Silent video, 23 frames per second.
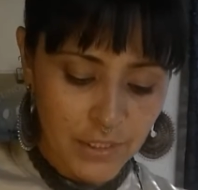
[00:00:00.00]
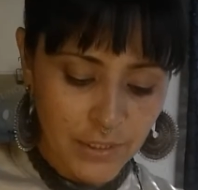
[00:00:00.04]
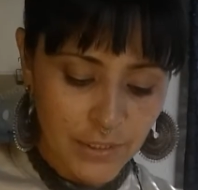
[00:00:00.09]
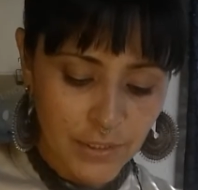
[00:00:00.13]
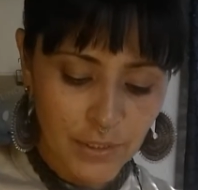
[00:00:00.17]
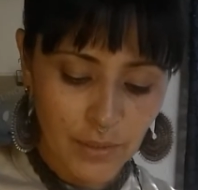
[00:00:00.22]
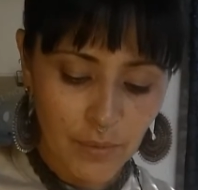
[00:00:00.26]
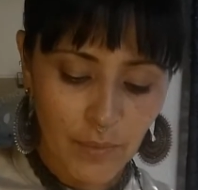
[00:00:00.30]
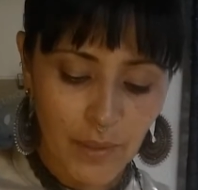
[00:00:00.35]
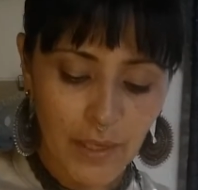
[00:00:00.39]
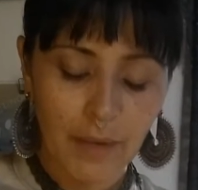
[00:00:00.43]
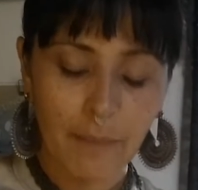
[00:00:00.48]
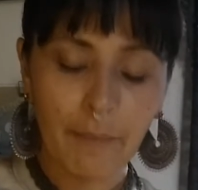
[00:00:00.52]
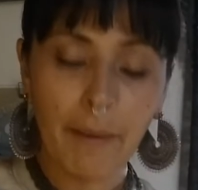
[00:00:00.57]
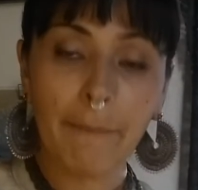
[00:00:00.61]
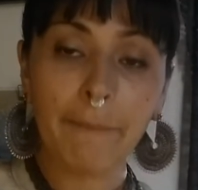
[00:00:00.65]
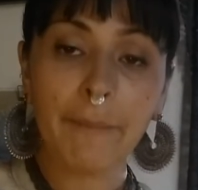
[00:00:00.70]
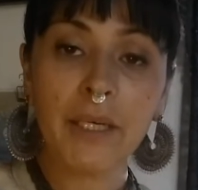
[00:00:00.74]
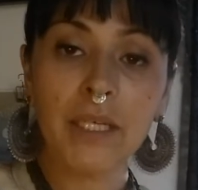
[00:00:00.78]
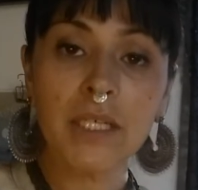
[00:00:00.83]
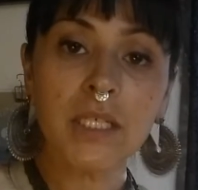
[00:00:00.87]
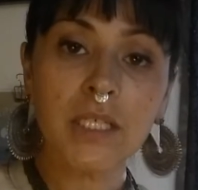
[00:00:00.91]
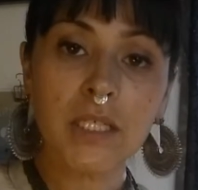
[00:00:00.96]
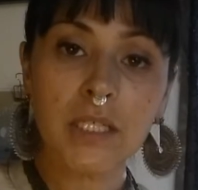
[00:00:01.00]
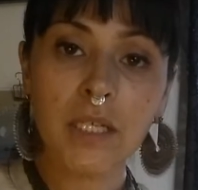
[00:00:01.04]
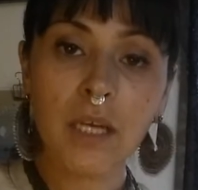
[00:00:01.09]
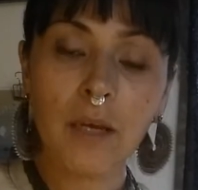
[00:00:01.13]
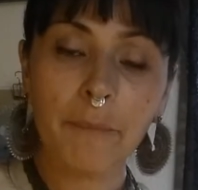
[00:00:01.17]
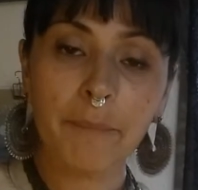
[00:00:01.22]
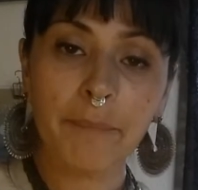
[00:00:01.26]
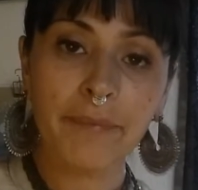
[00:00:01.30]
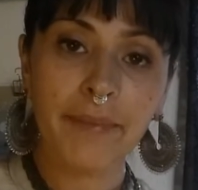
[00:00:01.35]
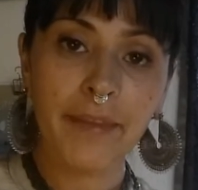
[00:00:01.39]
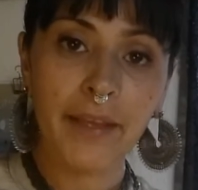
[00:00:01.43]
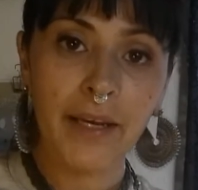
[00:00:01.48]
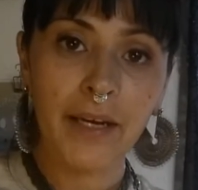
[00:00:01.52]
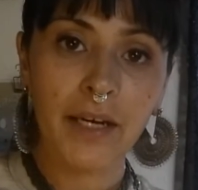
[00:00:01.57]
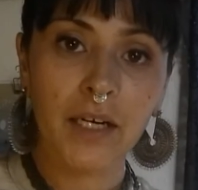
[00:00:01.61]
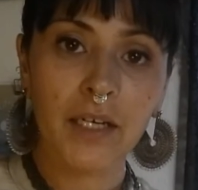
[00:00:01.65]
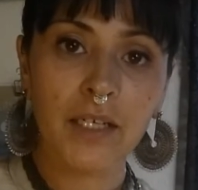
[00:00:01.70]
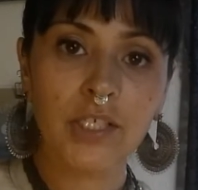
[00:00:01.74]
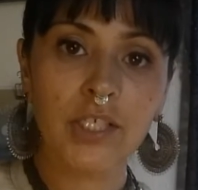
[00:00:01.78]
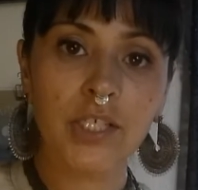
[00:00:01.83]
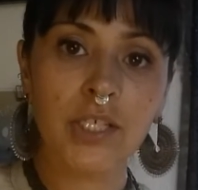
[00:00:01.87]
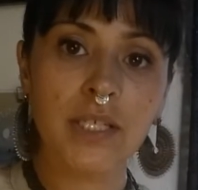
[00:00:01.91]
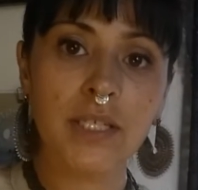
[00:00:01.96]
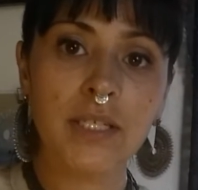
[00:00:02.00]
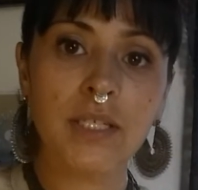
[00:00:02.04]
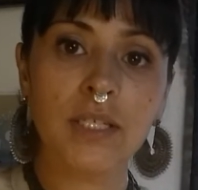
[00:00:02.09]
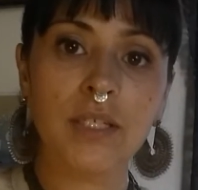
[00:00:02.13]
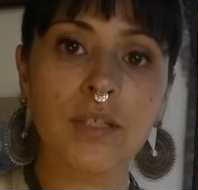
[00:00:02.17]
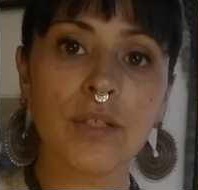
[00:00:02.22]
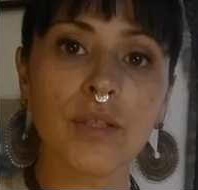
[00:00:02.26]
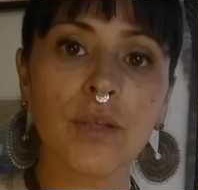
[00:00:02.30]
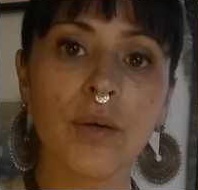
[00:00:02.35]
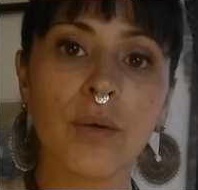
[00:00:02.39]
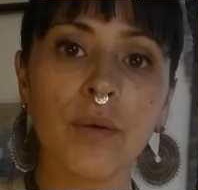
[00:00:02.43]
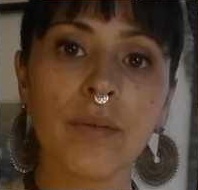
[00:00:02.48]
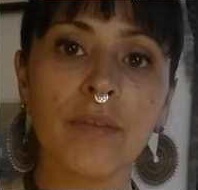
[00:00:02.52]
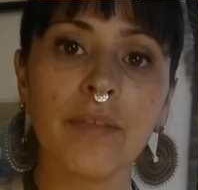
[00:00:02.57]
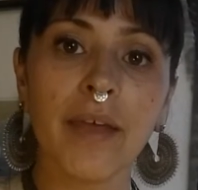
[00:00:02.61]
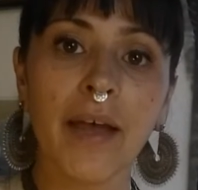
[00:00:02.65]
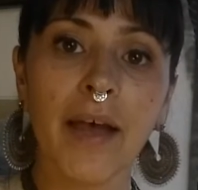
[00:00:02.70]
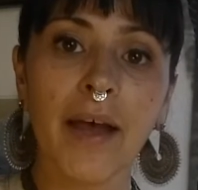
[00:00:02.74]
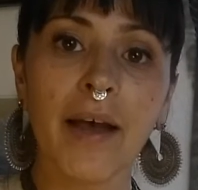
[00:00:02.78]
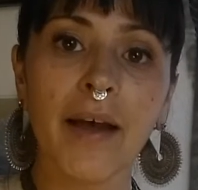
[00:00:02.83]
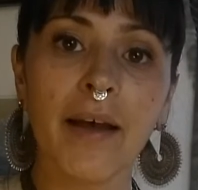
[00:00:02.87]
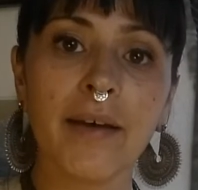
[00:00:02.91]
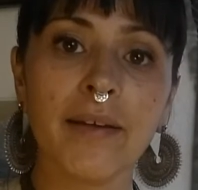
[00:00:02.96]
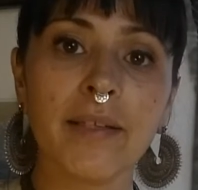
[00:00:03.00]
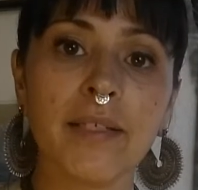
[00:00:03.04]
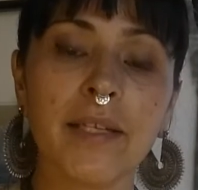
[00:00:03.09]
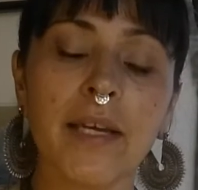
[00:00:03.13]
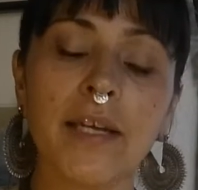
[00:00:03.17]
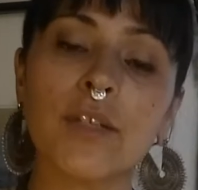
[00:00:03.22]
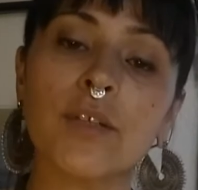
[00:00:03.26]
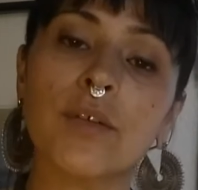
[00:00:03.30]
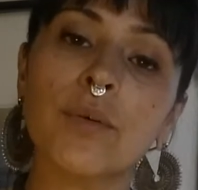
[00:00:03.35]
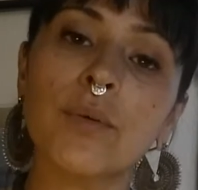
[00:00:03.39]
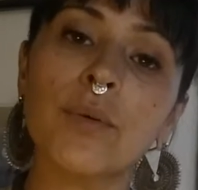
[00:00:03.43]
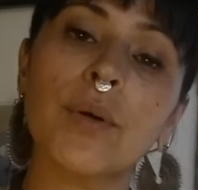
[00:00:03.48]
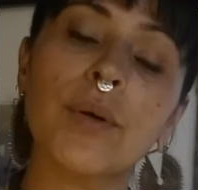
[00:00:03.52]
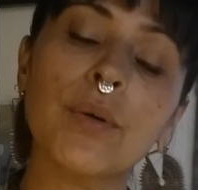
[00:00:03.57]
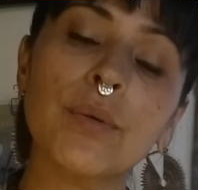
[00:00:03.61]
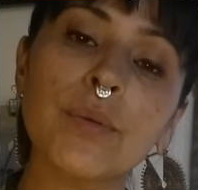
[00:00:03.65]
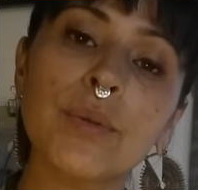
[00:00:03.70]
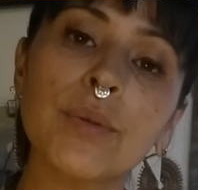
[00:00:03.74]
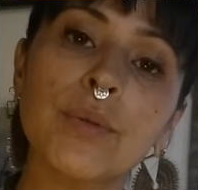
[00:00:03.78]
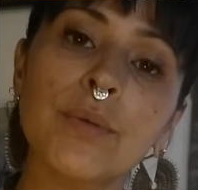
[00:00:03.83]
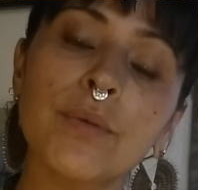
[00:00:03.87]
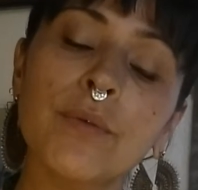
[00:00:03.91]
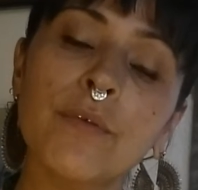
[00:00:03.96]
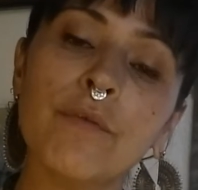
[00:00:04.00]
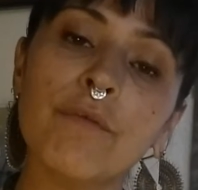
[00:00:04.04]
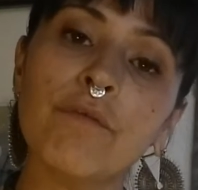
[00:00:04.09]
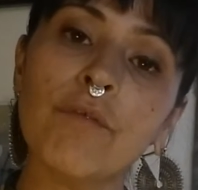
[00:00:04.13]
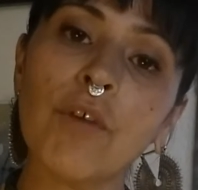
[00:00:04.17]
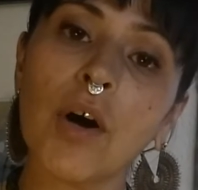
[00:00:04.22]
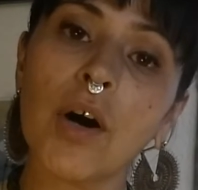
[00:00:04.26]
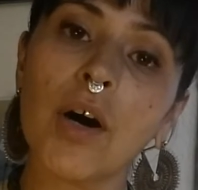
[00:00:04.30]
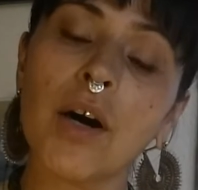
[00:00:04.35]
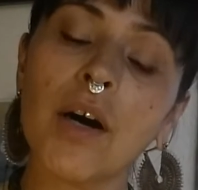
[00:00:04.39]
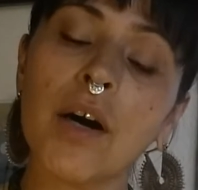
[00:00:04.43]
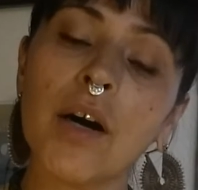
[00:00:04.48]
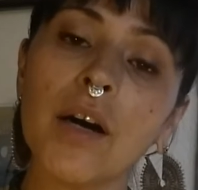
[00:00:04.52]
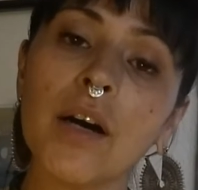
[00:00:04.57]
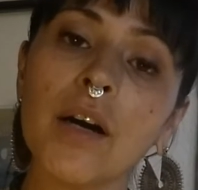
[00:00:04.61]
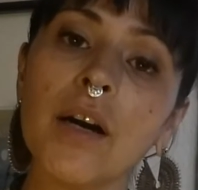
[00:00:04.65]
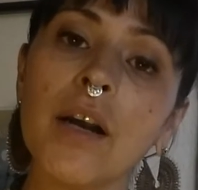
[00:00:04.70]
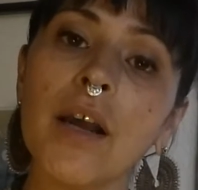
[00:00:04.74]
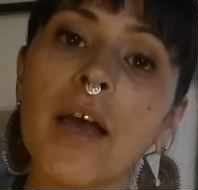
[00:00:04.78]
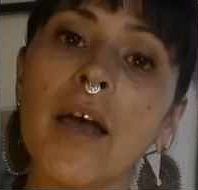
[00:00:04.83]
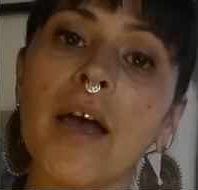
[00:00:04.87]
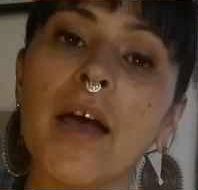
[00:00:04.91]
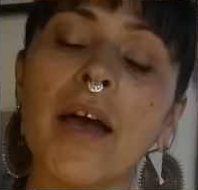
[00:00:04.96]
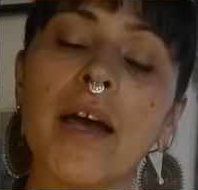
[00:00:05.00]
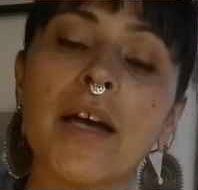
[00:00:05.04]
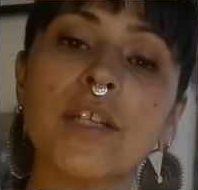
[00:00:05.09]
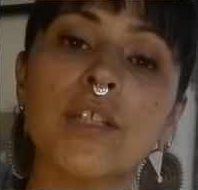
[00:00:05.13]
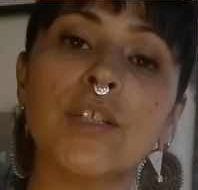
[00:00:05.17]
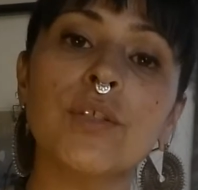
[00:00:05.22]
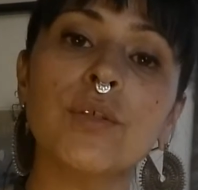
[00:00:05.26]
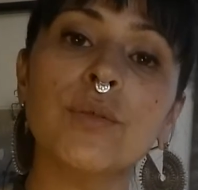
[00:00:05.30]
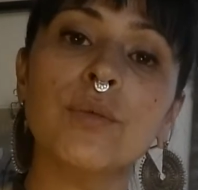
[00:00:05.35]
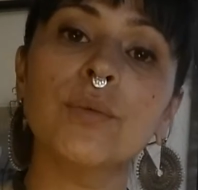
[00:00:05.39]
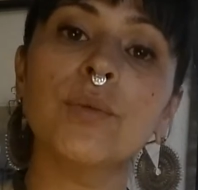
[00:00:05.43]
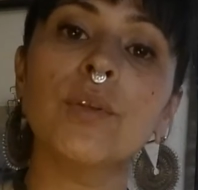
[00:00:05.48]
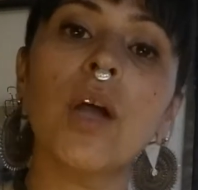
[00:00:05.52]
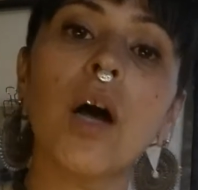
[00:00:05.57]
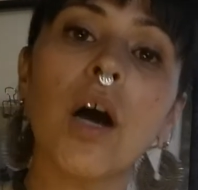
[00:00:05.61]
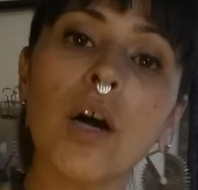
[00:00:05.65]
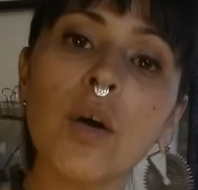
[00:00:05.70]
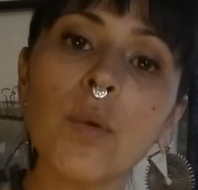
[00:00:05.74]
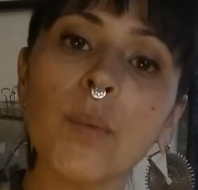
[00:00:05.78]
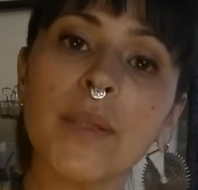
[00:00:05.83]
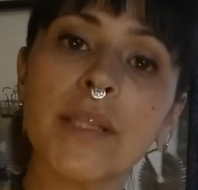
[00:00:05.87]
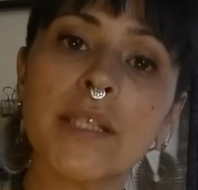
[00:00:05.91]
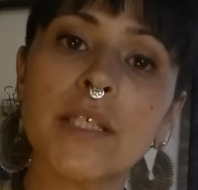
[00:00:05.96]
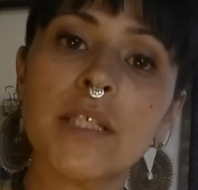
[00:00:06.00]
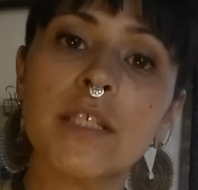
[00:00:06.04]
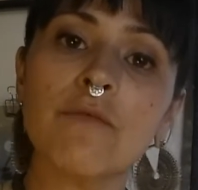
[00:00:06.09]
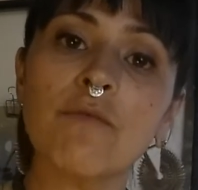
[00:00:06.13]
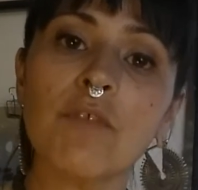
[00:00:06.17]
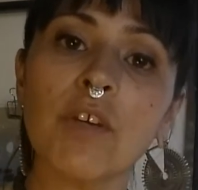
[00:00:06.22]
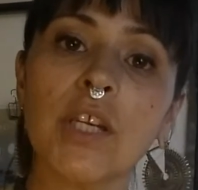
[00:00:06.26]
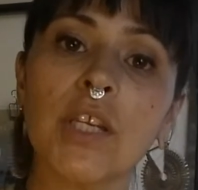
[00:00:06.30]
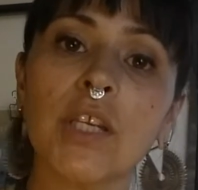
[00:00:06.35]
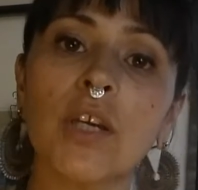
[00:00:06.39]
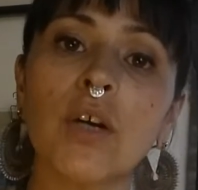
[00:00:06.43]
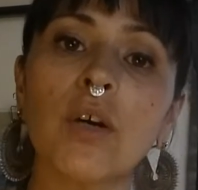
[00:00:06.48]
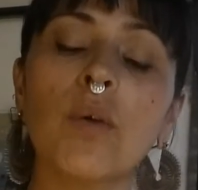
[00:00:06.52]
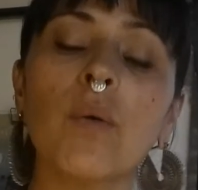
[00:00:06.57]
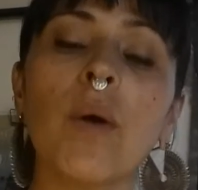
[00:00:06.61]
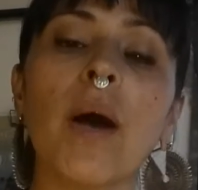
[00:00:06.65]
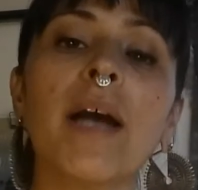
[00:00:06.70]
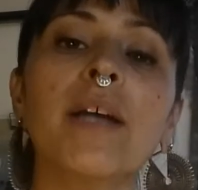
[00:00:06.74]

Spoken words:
So I'm going to stop there just so that I don't go too far and too long with this video.